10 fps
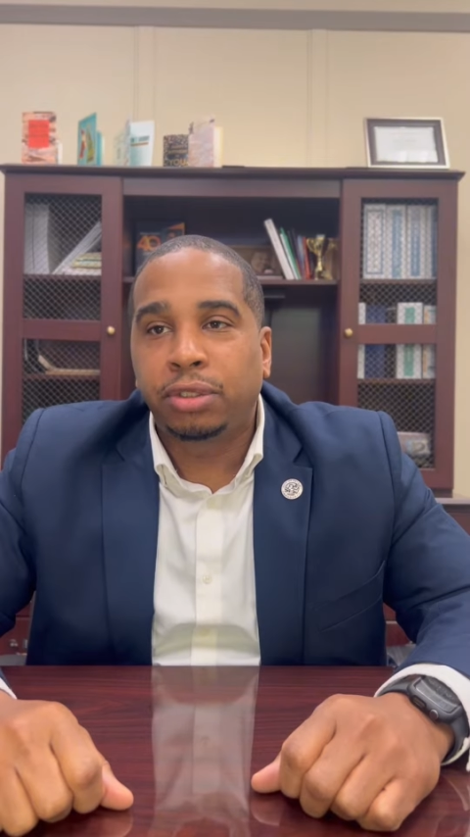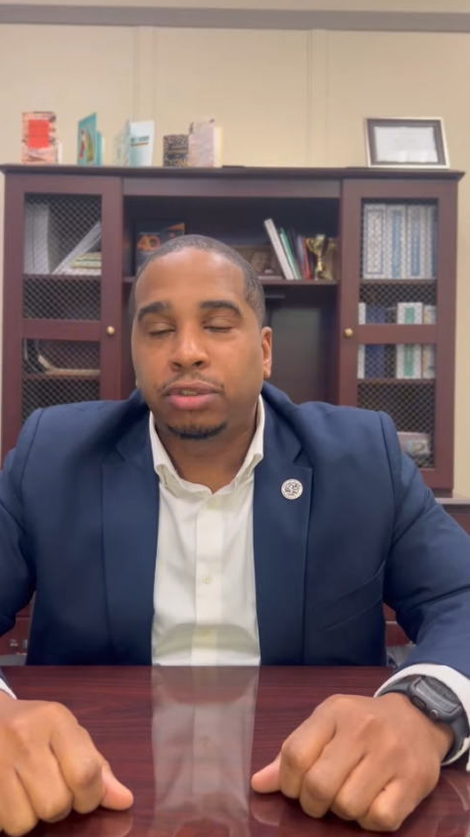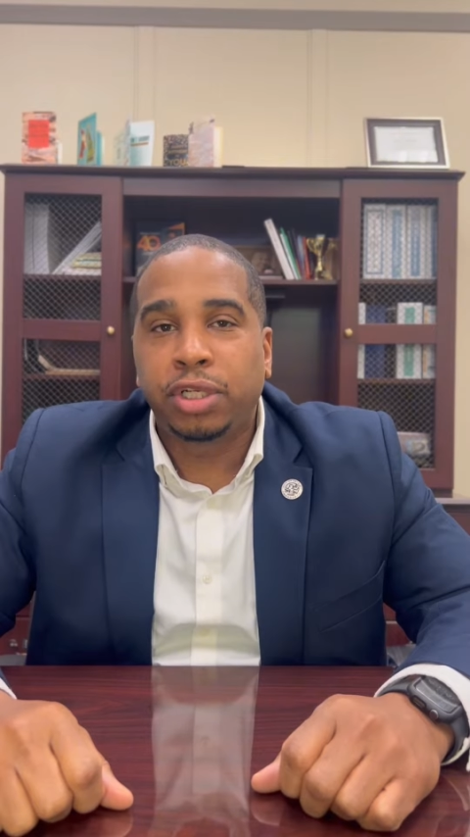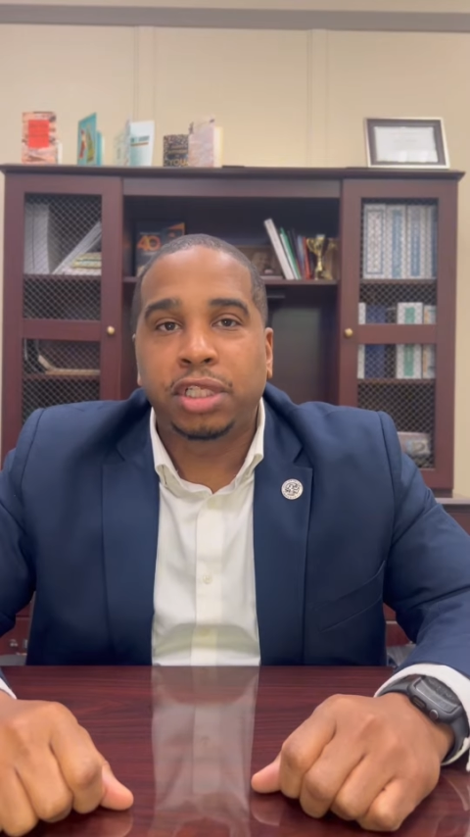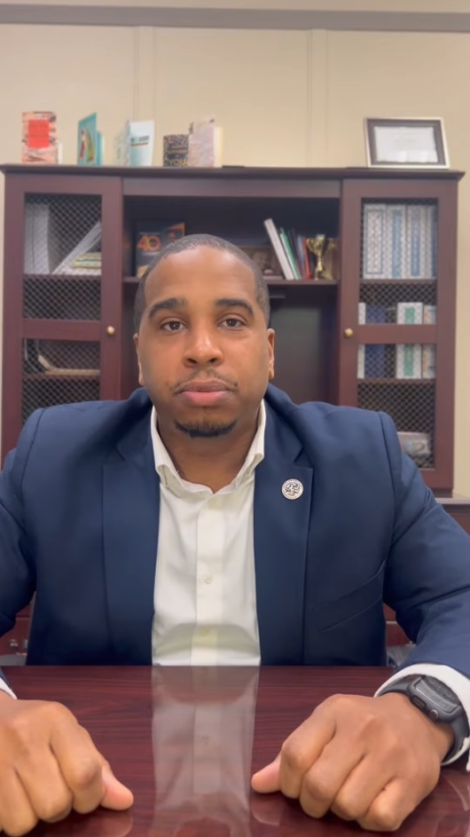
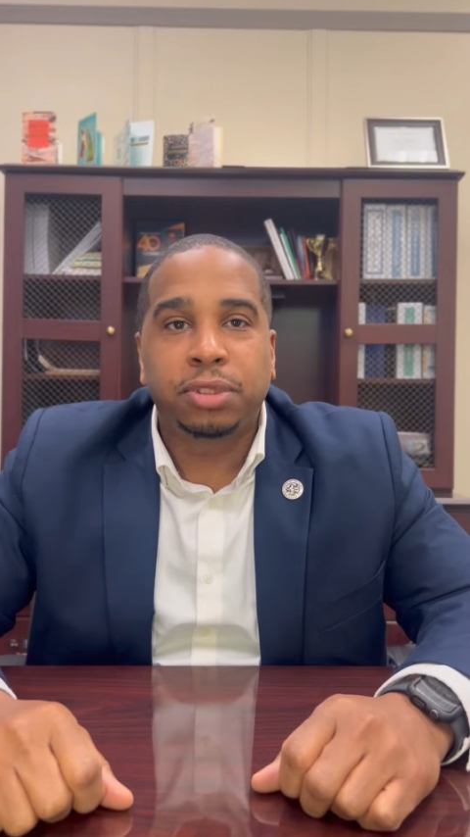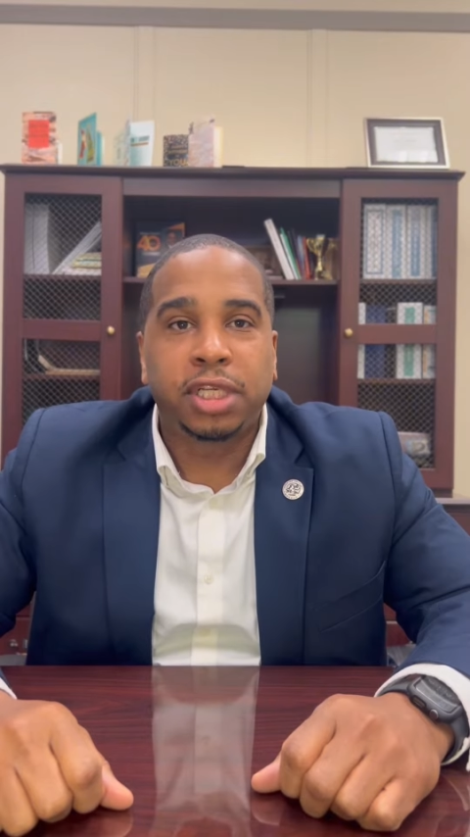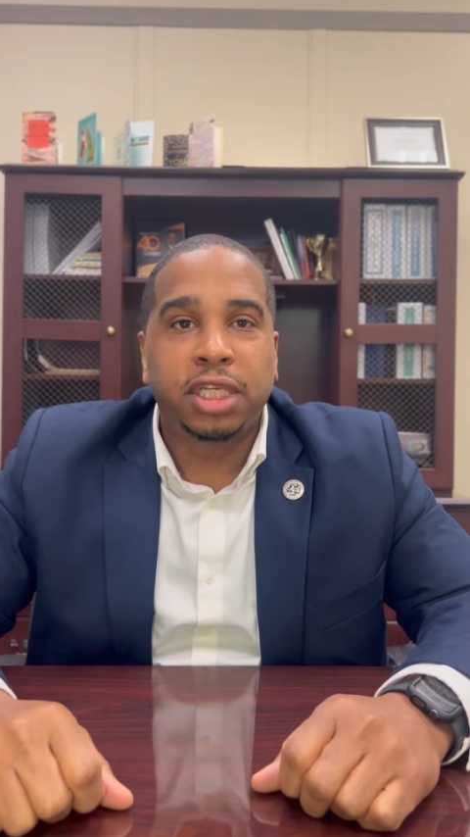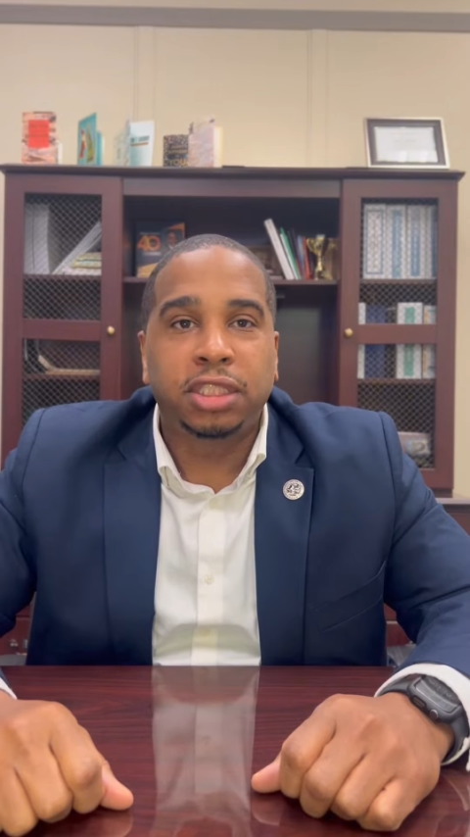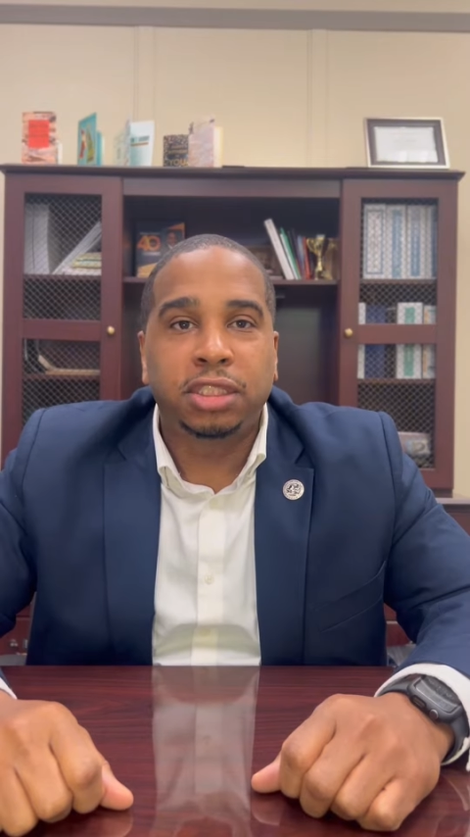
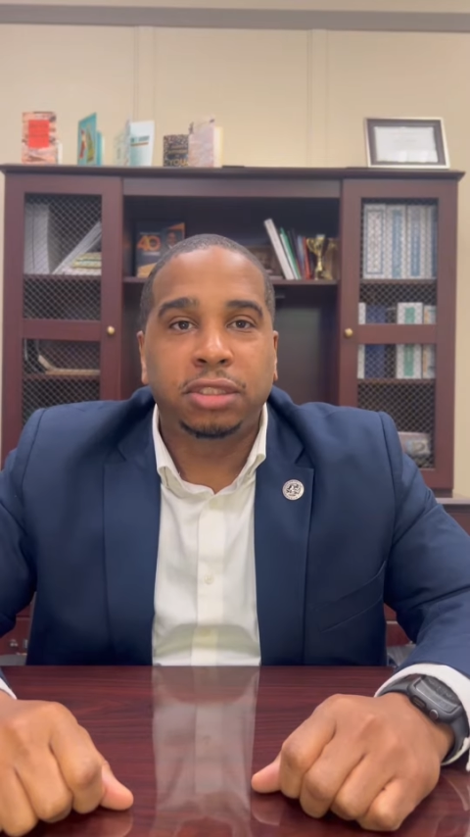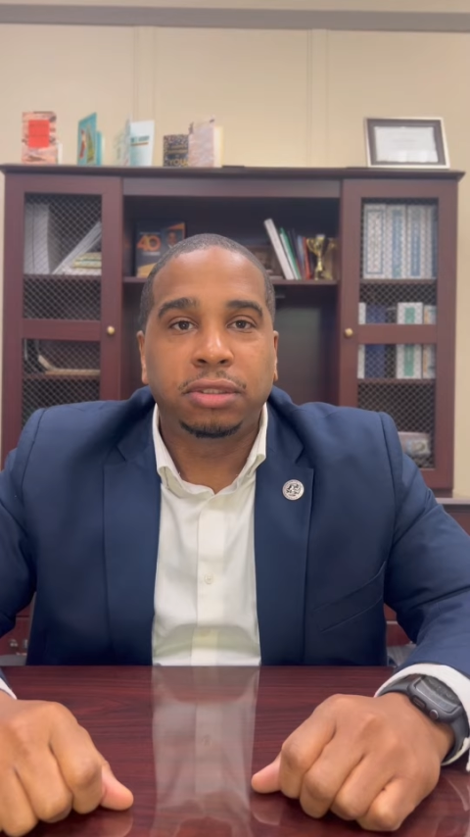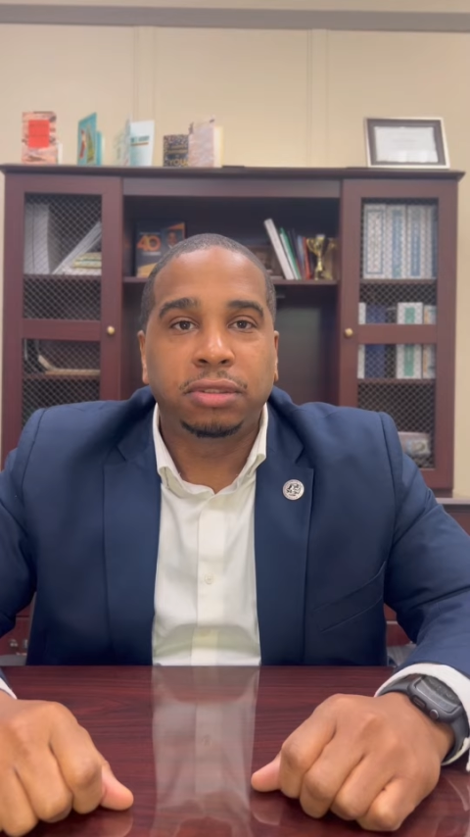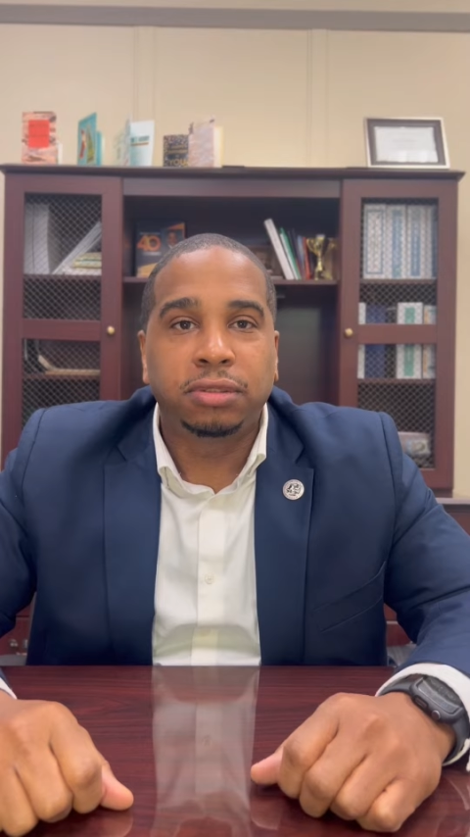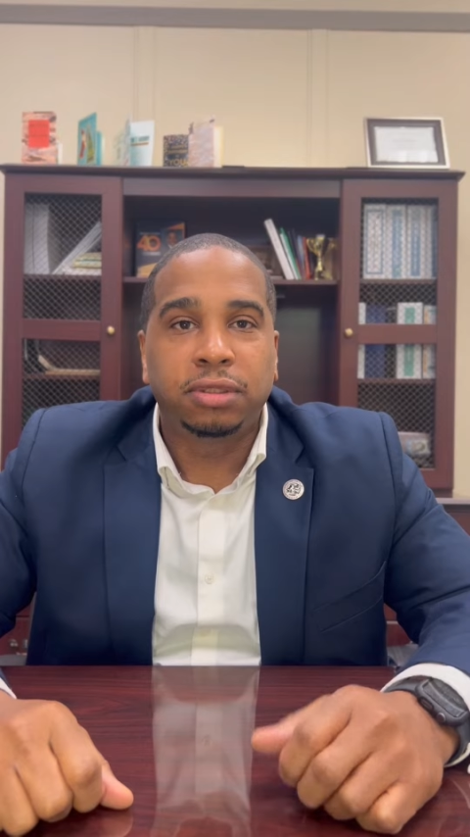
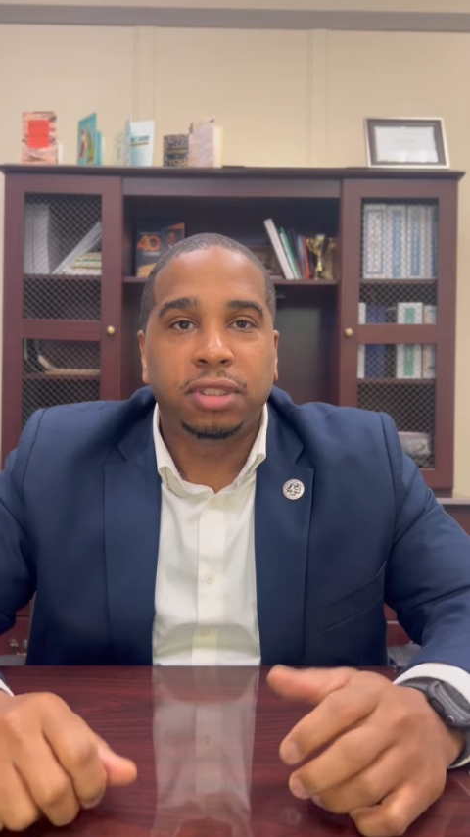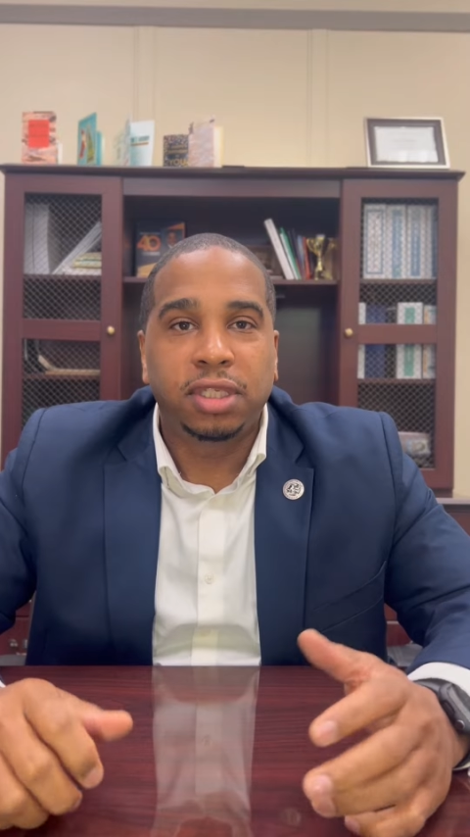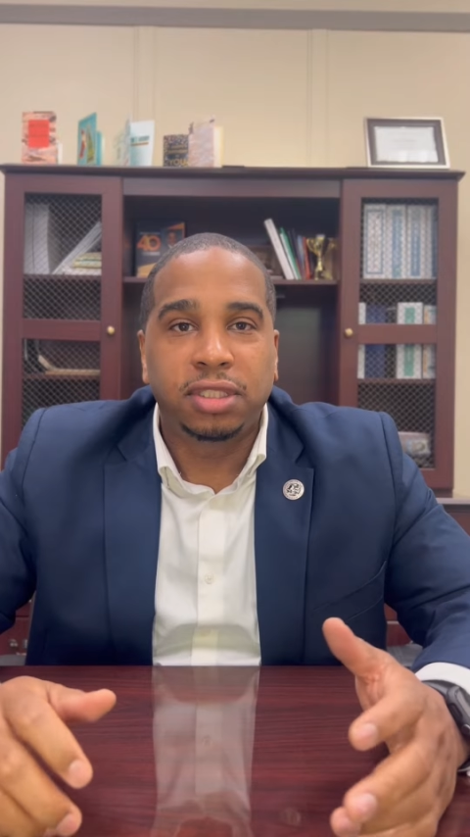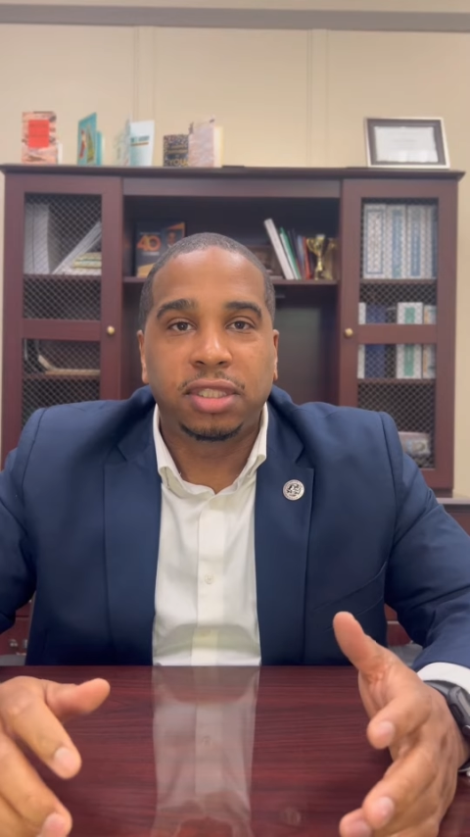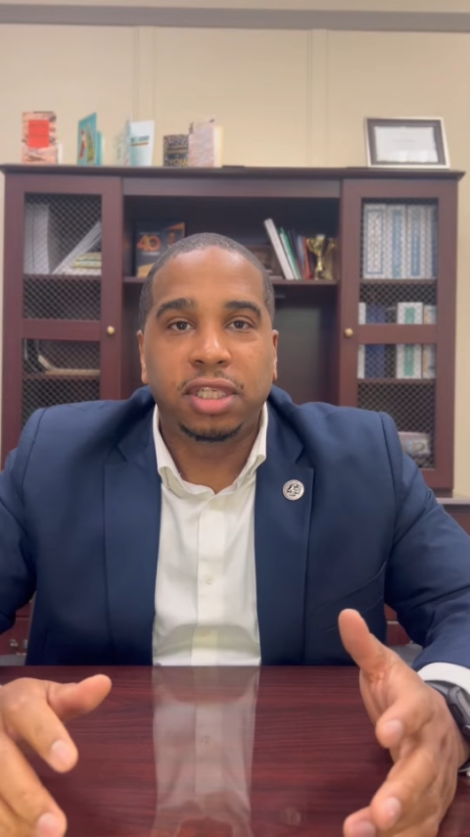transportation
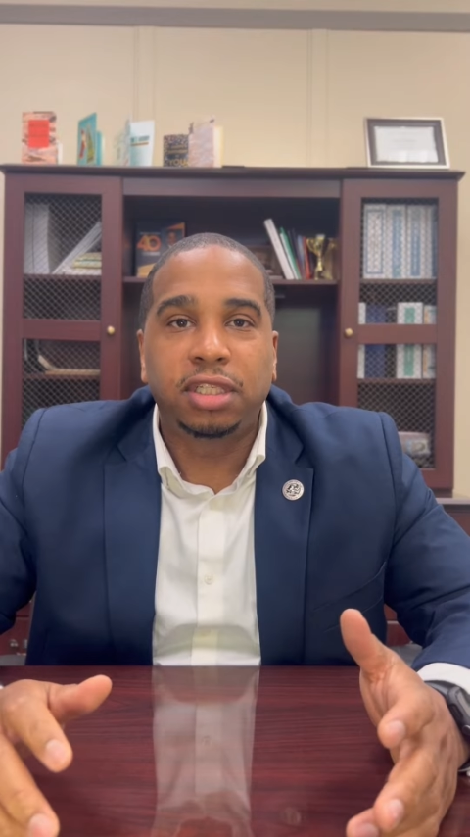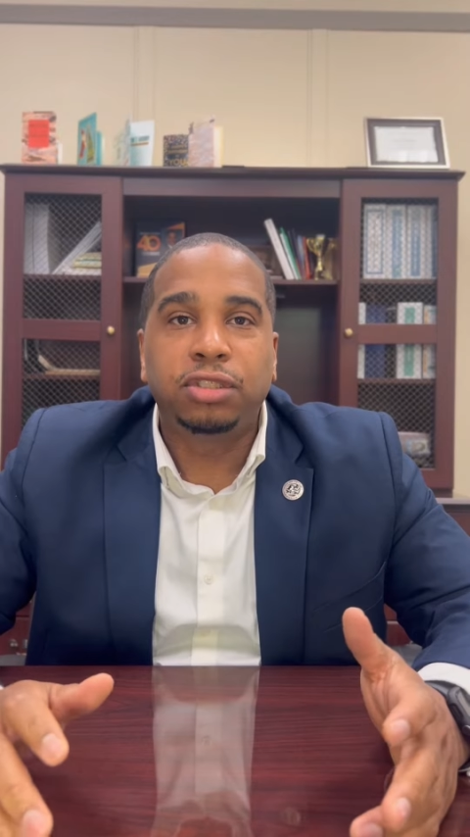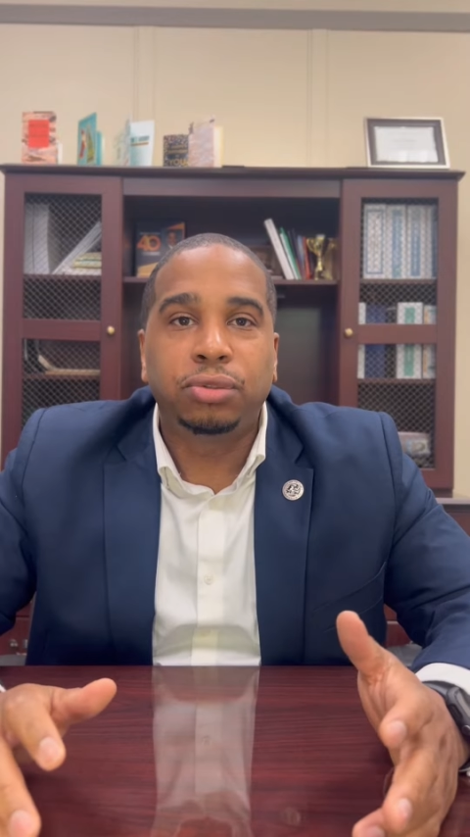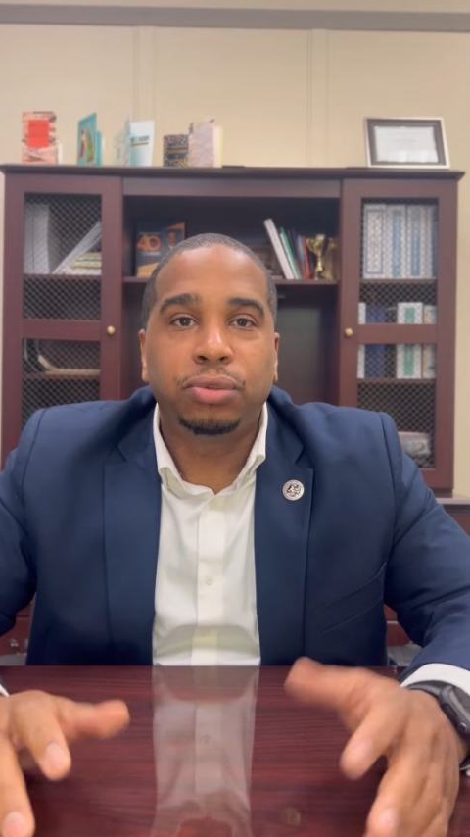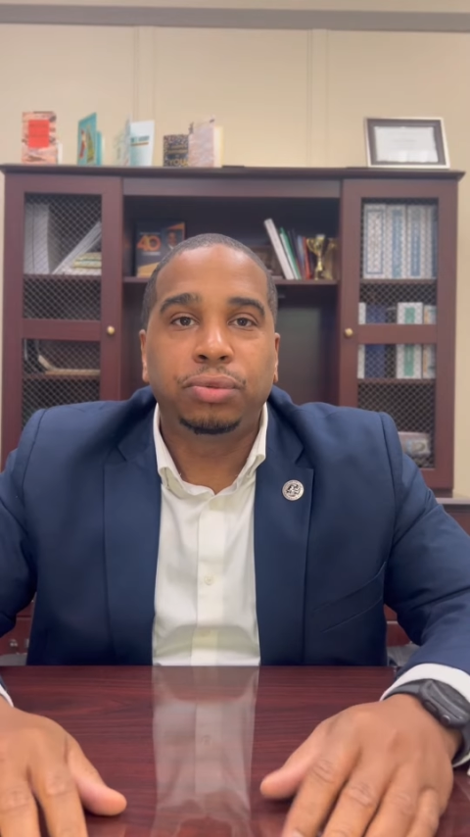is an
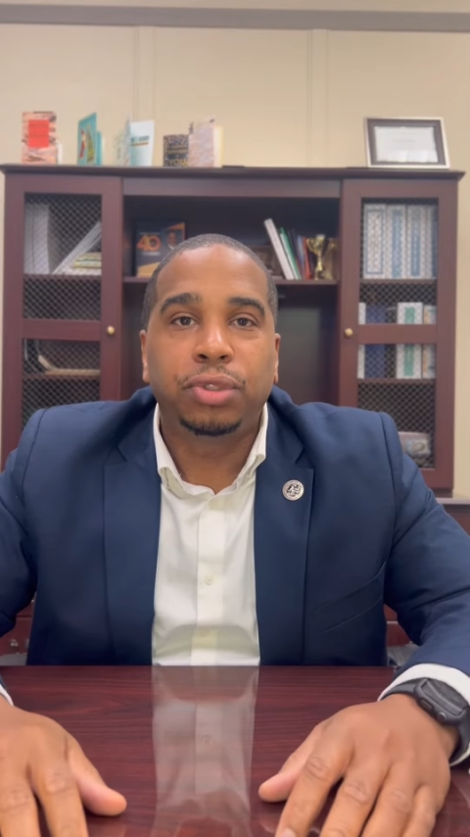issue.